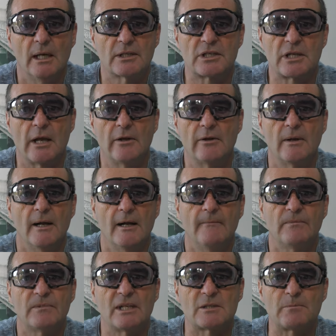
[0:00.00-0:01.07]
So
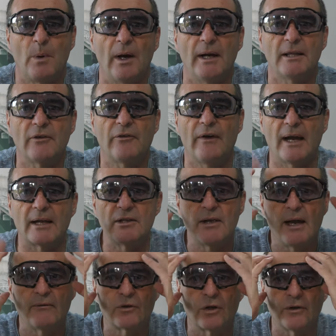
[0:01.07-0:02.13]
despite the fact you
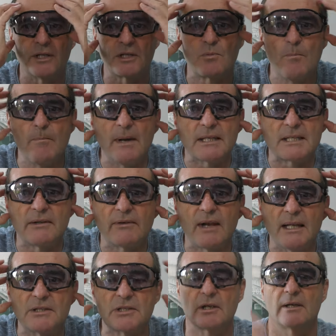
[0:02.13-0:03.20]
haven't got this massive
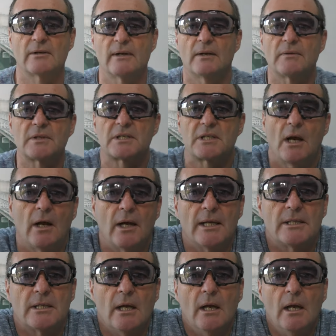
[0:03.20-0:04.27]
lens going around the
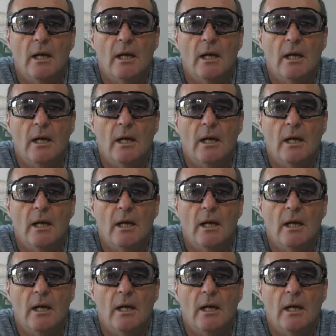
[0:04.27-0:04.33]
side